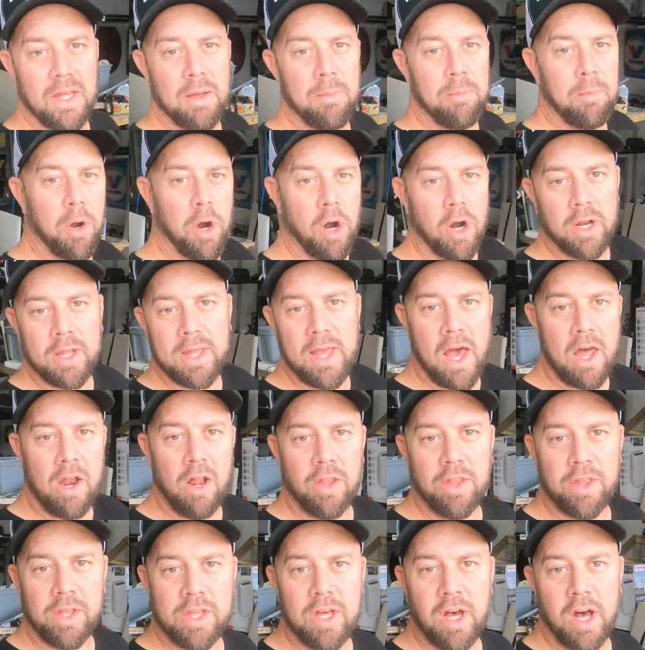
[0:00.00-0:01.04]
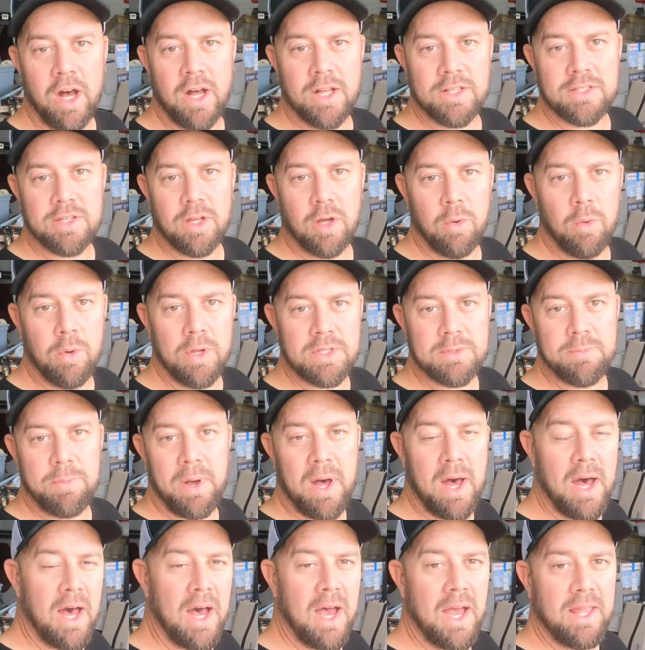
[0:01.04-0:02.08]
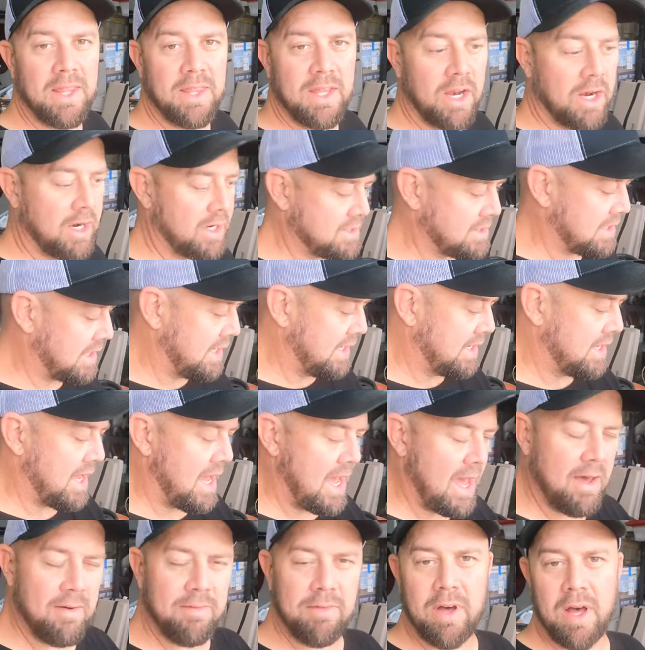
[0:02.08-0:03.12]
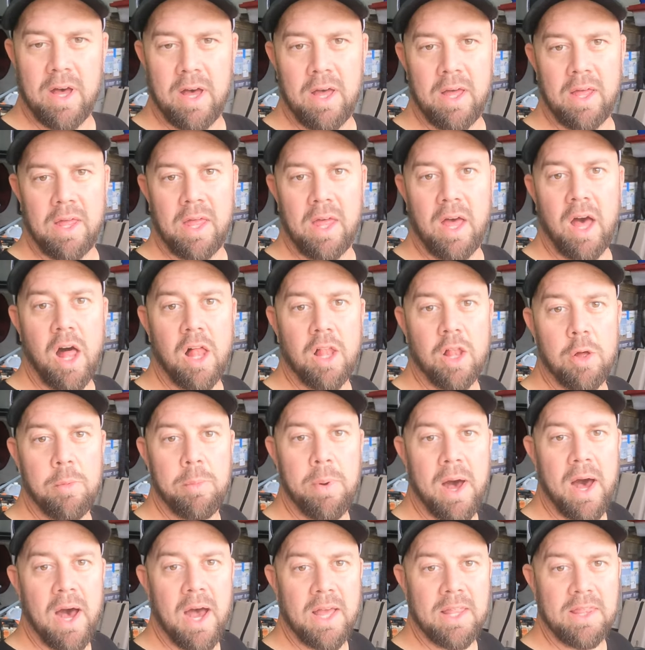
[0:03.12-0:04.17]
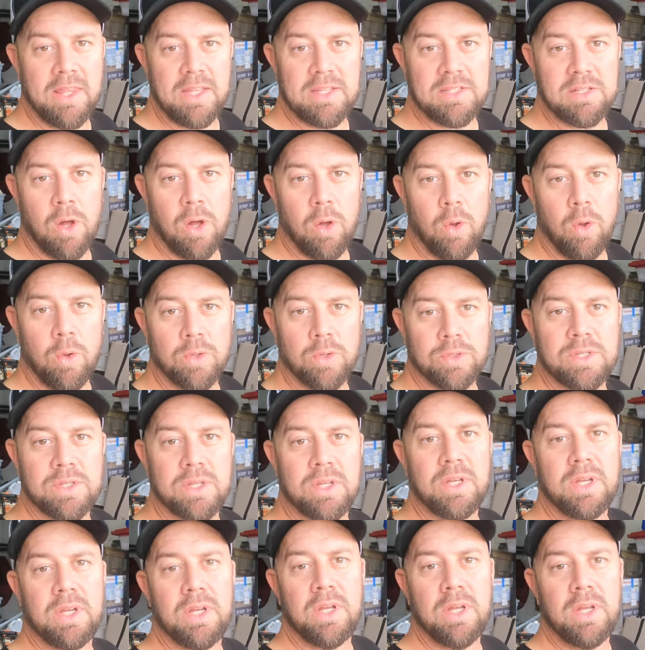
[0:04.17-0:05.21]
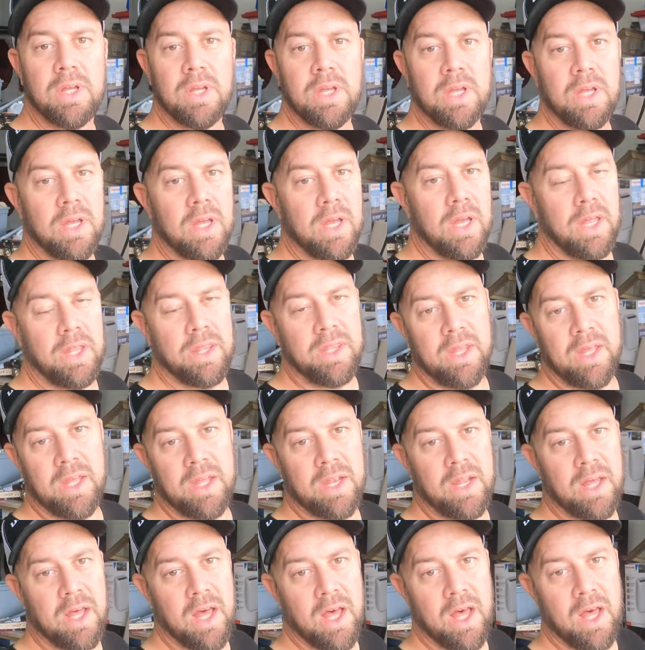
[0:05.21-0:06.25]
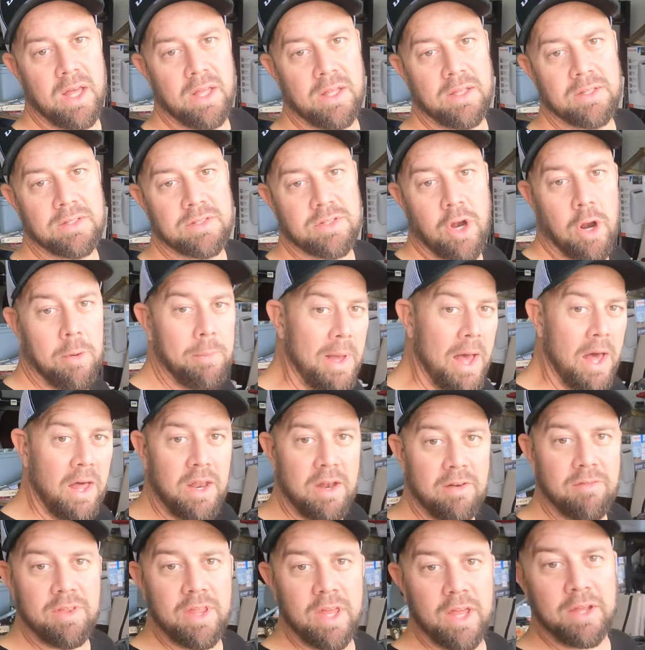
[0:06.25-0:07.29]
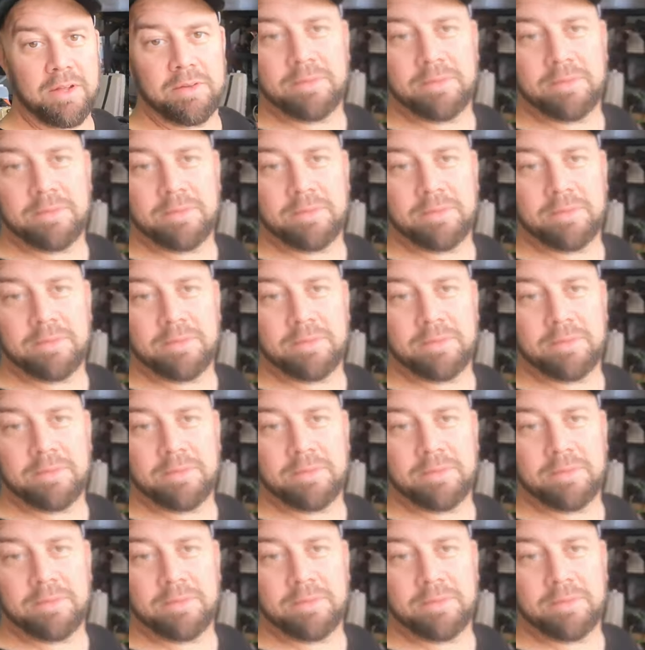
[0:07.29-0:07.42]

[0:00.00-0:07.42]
mark out on the console what's behind there, because I need to have a hollow behind these holes, and then start mounting everything.